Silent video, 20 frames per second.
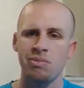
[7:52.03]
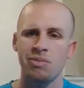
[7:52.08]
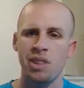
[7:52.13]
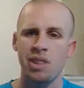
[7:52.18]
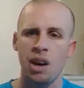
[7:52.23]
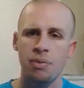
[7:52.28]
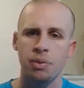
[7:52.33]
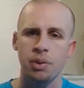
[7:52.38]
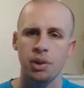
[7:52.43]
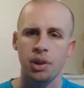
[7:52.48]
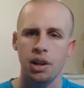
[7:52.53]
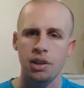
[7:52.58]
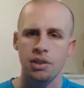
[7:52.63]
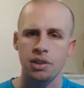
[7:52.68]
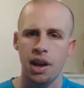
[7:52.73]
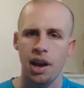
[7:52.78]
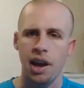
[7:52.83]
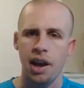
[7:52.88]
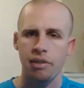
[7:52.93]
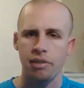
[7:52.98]
definitely
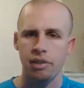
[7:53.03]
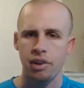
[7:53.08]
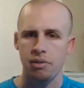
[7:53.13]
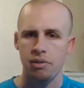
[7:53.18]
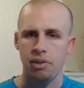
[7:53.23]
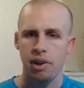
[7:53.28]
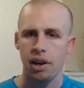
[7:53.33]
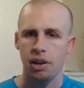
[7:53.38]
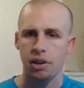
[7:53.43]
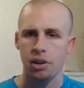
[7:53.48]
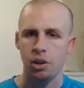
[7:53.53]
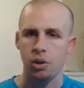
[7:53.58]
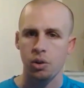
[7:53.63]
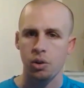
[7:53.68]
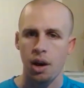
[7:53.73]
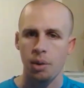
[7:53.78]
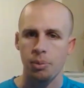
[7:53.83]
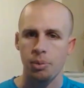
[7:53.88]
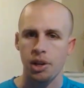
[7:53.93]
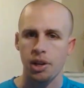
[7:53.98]
doesn't have any value.
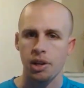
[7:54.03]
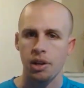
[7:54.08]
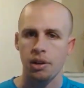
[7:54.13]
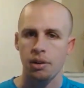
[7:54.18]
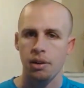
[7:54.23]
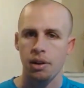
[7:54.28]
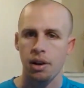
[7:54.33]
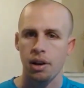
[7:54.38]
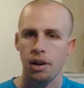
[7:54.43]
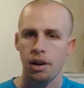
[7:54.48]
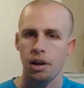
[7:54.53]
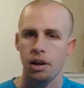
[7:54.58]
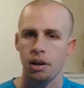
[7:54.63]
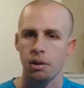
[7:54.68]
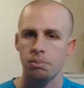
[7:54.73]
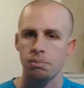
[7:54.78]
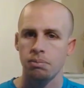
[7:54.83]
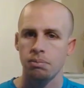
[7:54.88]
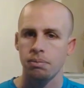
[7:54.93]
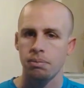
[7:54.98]
I mean,
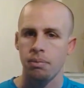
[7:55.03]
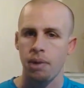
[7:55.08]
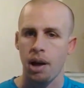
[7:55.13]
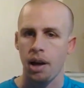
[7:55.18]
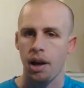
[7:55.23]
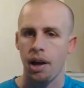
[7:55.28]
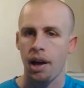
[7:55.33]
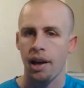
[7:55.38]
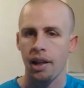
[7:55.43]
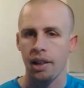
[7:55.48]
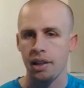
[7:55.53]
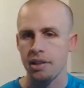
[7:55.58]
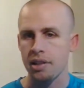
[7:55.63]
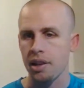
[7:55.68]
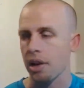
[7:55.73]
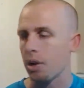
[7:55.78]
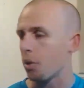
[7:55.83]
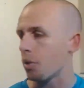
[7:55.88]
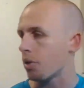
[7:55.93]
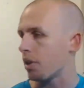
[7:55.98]
at least
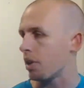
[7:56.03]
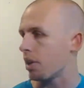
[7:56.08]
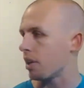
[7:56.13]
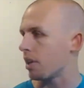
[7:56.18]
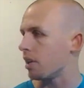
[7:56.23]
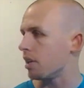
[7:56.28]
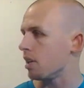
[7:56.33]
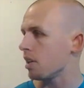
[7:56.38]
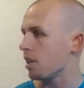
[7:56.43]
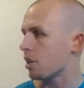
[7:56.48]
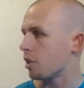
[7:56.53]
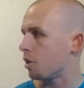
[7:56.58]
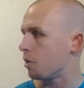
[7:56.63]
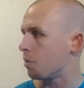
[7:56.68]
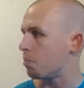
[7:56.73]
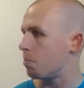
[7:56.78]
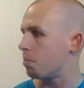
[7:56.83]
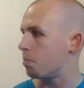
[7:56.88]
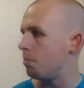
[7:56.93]
I don't think it could.